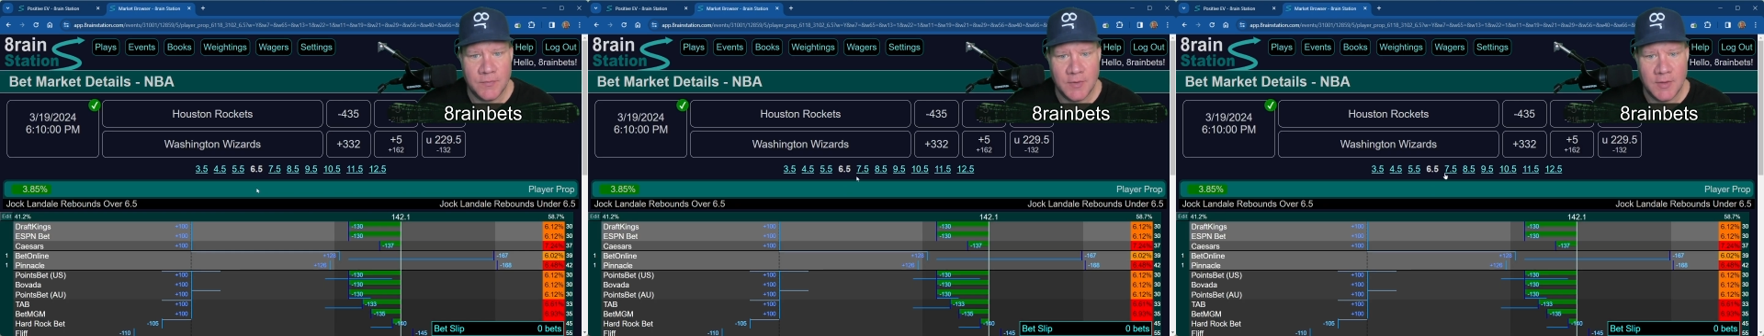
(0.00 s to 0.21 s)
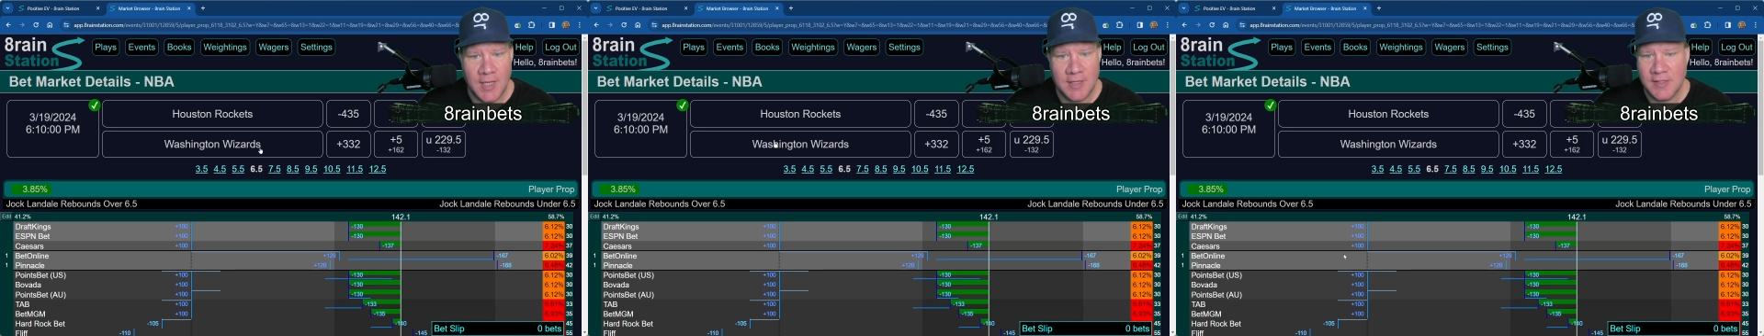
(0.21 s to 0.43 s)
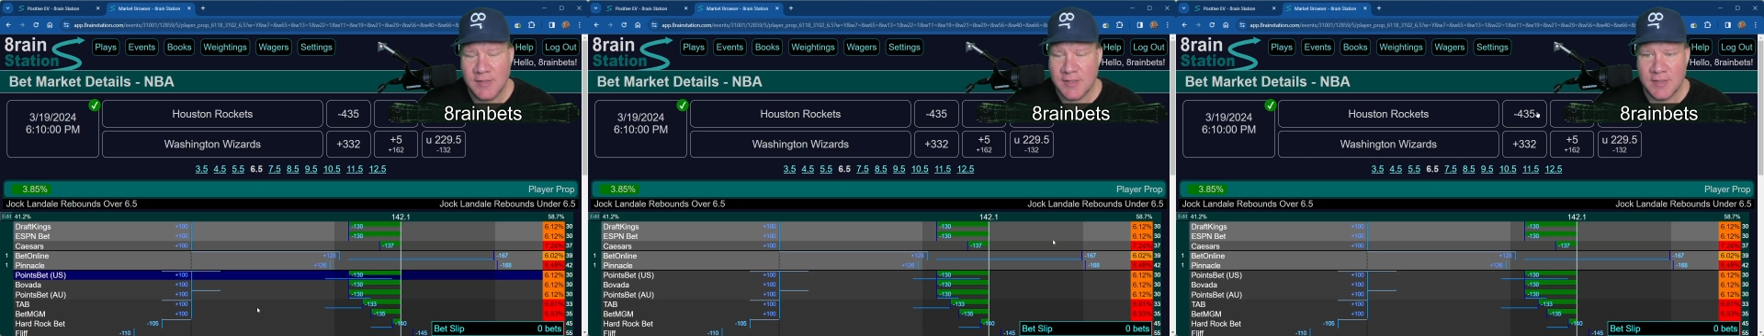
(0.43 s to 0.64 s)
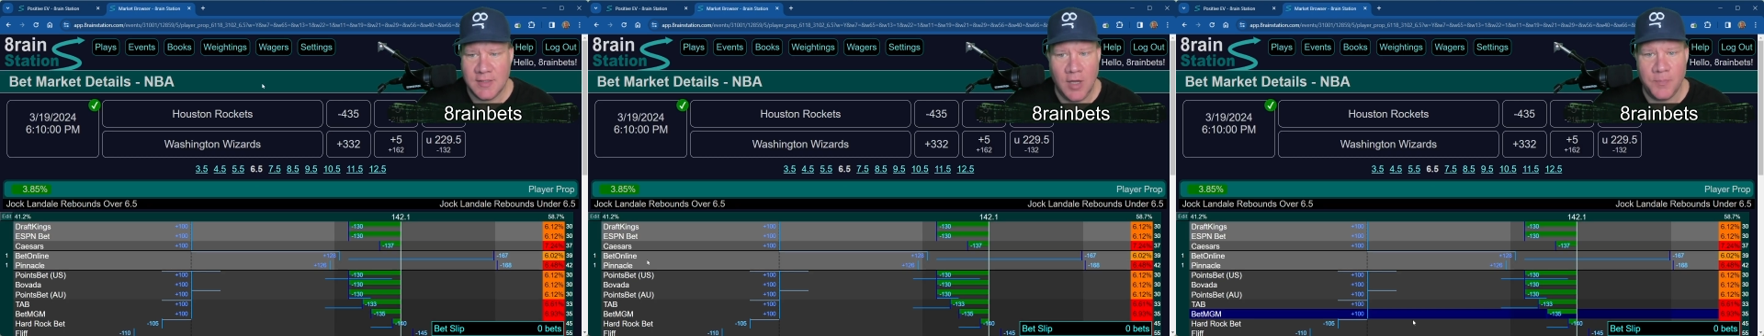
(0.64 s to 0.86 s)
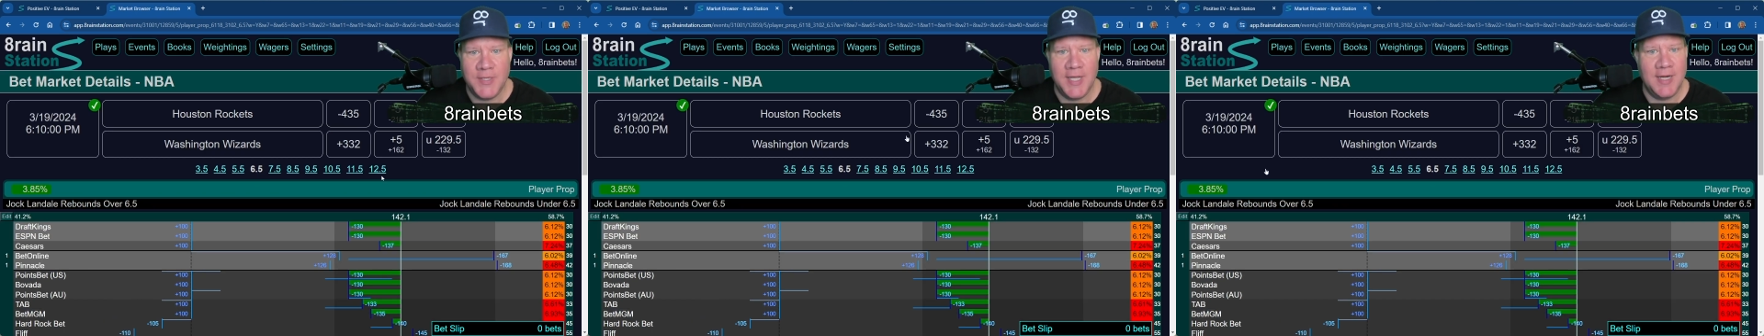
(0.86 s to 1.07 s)
And this is
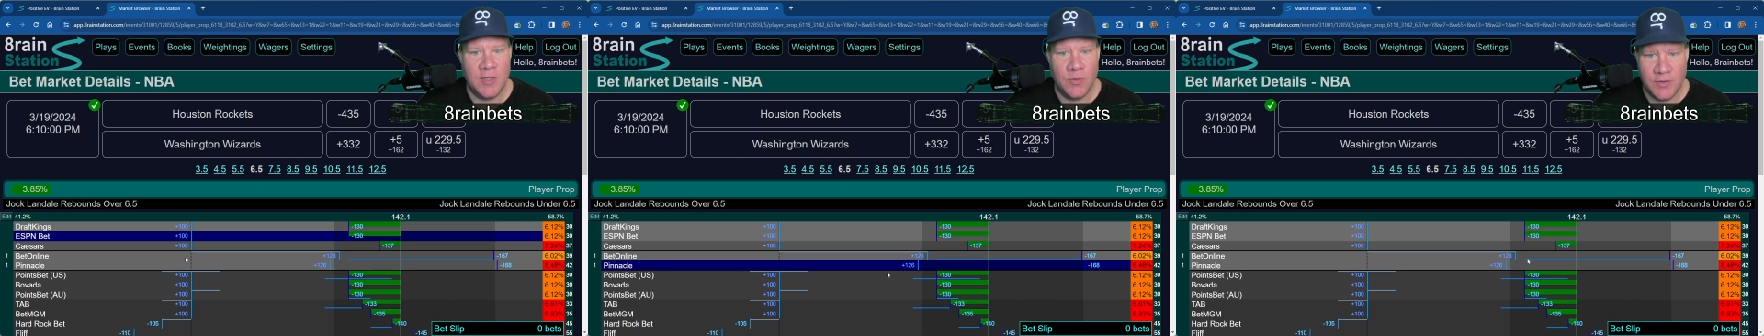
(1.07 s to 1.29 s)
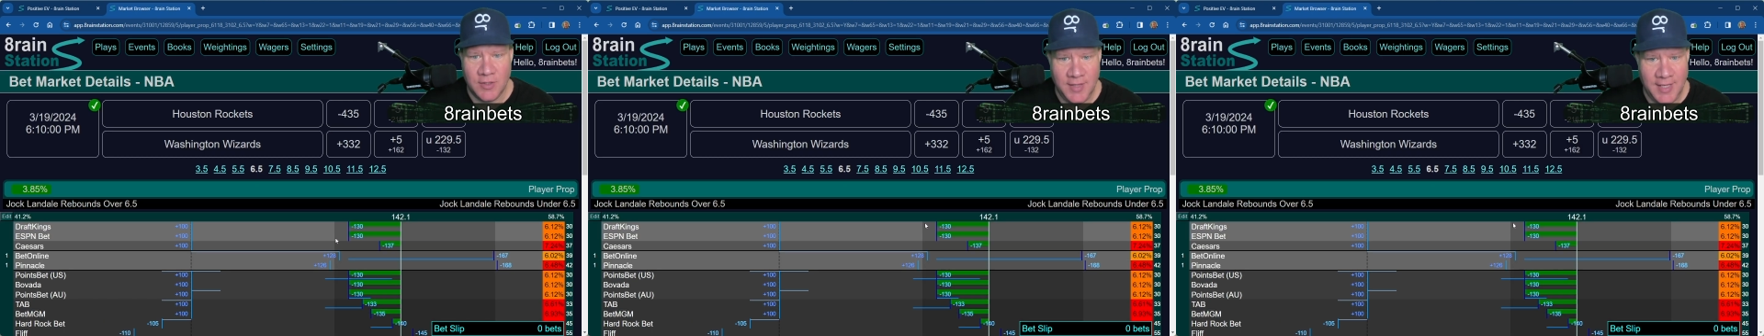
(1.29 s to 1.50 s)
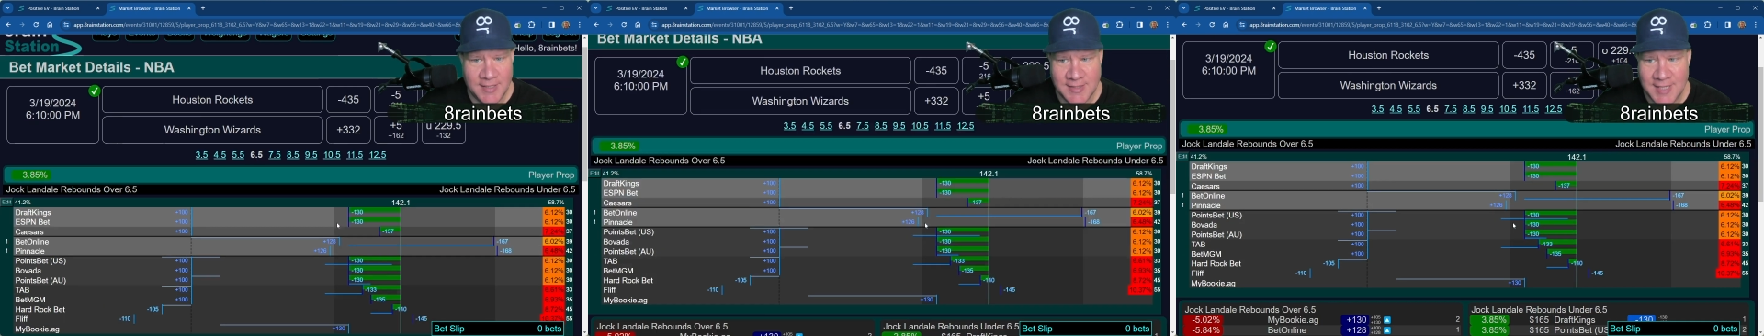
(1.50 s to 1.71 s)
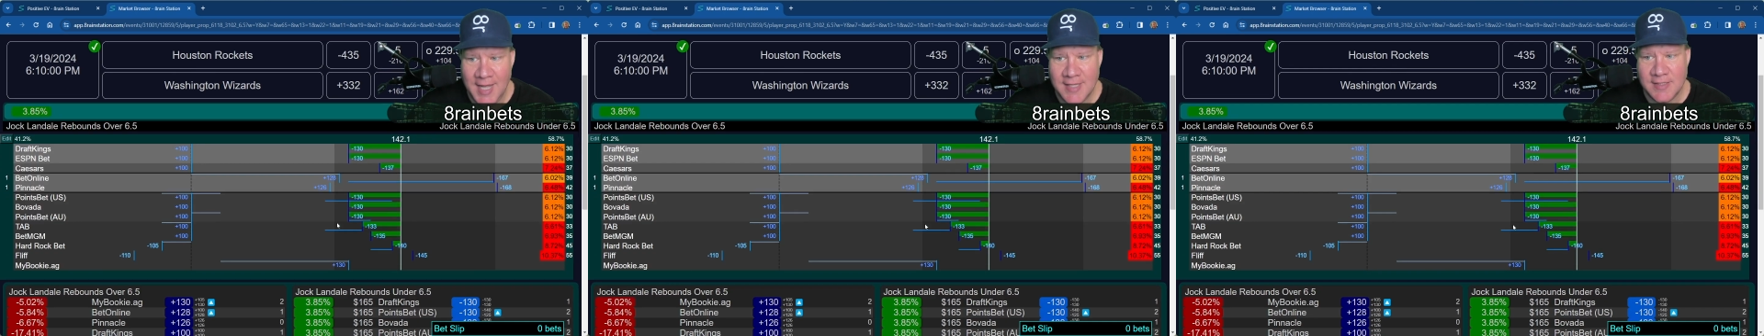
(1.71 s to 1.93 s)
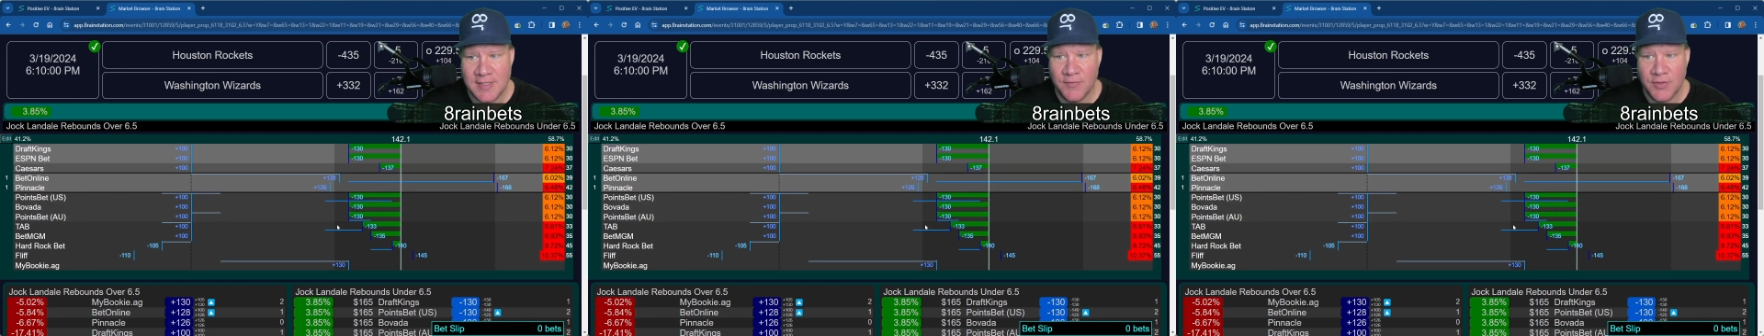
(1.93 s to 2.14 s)
updating with the latest
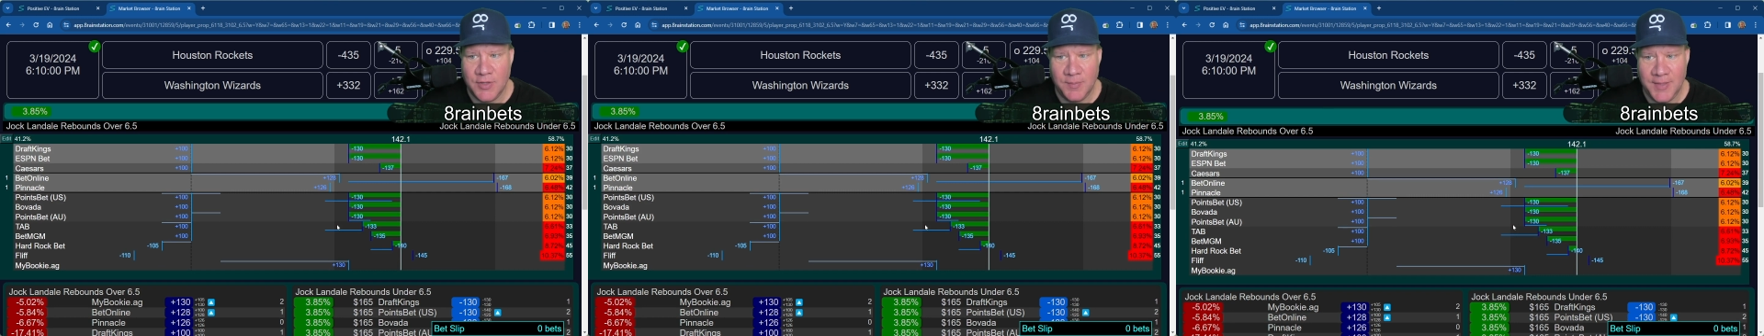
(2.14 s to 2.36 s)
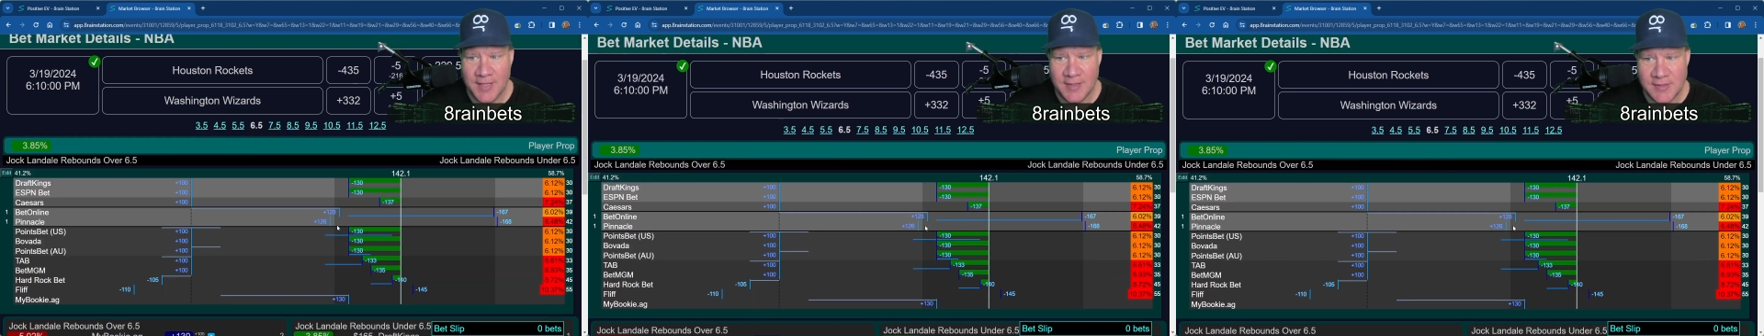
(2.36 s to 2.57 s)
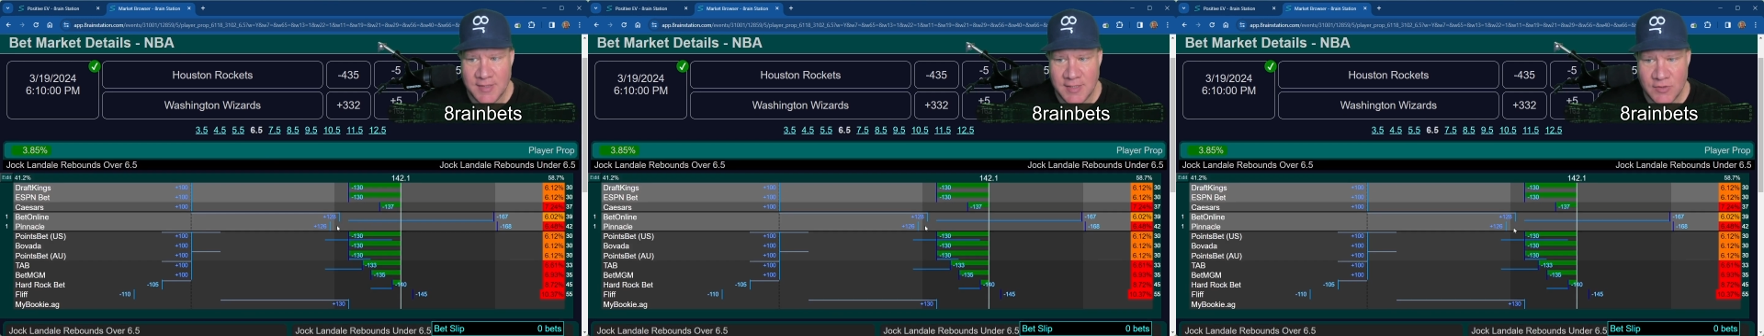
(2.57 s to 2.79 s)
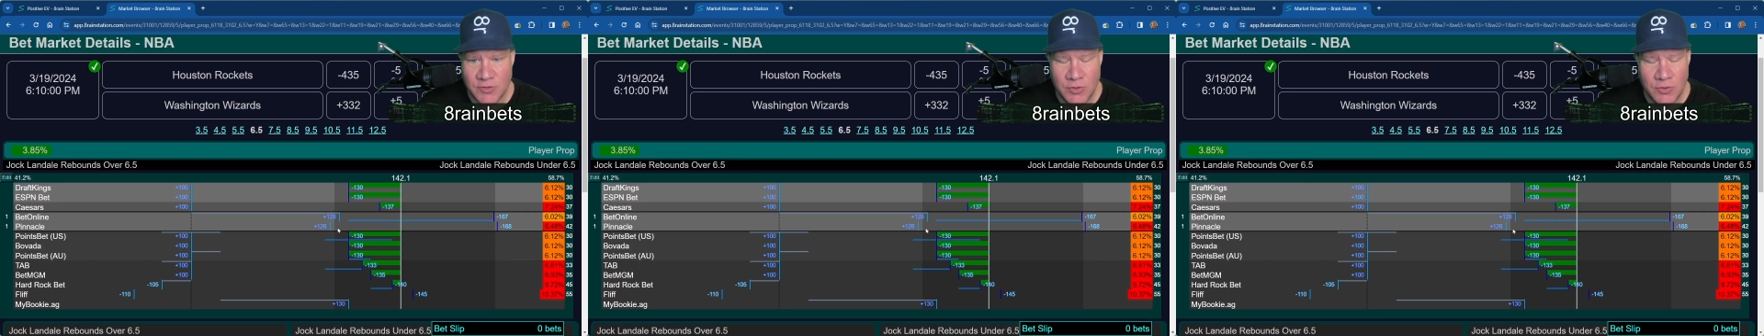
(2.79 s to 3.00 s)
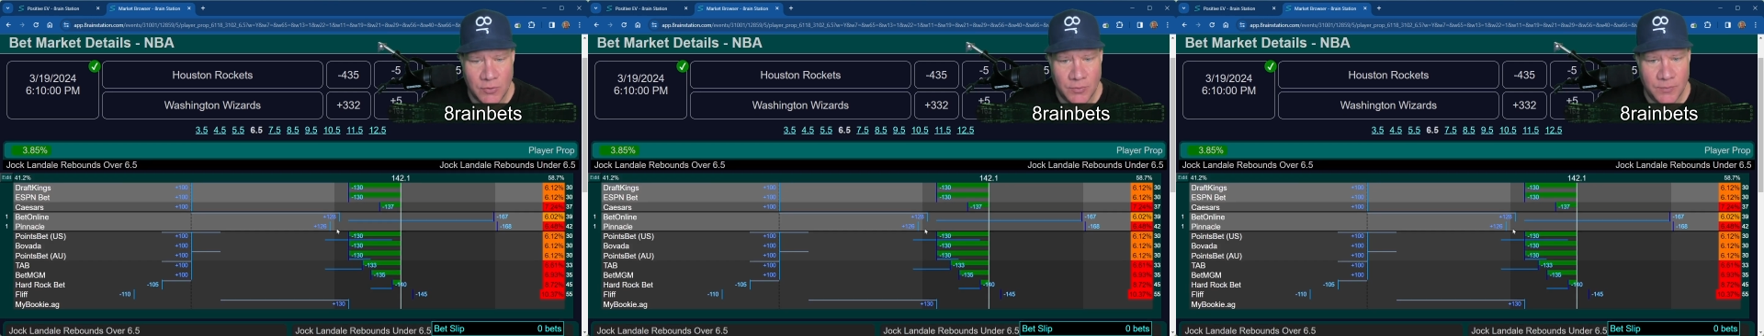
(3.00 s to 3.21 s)
odds and everything behind the scenes
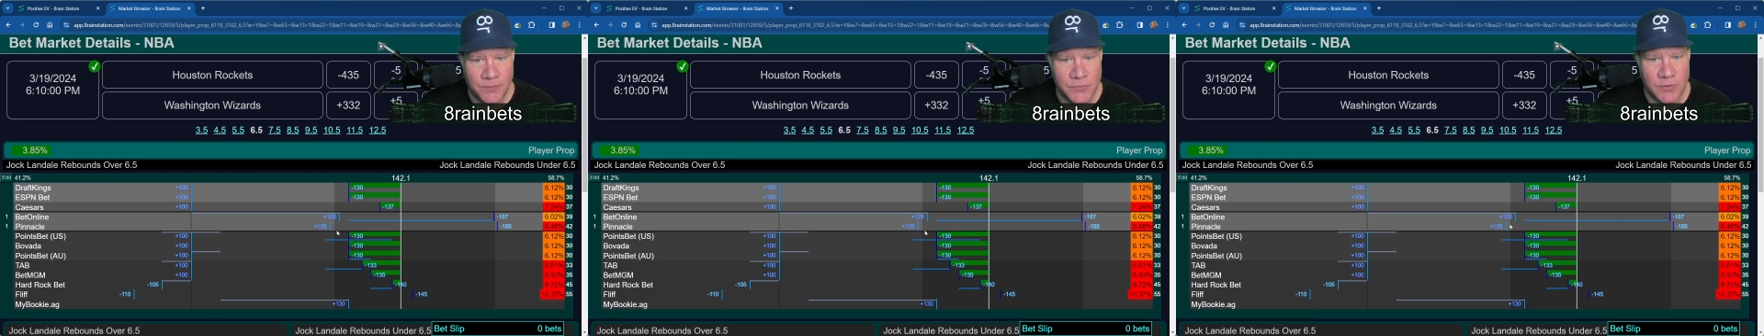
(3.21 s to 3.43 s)
too.